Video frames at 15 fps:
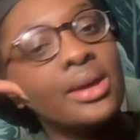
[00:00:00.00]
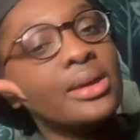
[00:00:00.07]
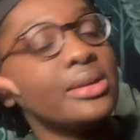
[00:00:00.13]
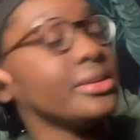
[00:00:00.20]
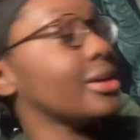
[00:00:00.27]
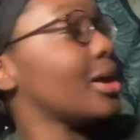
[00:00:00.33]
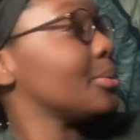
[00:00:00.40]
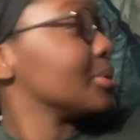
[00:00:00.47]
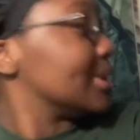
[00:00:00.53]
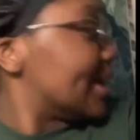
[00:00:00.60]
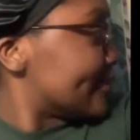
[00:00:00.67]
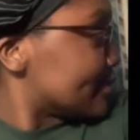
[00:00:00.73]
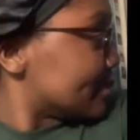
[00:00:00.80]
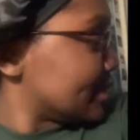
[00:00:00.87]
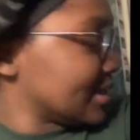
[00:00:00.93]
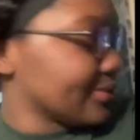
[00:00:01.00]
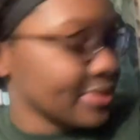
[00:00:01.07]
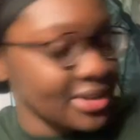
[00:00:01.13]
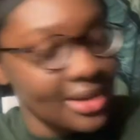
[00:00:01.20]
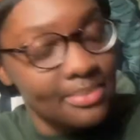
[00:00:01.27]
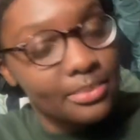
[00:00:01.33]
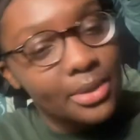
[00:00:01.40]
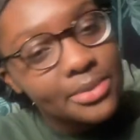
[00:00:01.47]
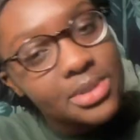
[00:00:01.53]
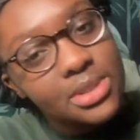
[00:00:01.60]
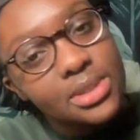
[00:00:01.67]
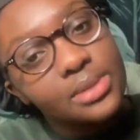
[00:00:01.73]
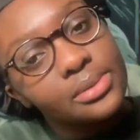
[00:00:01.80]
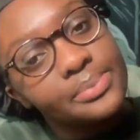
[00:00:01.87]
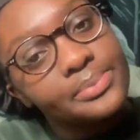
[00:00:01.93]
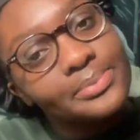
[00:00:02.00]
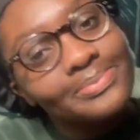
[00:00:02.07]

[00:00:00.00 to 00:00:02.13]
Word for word: Y'all will never believe what I'm about to do.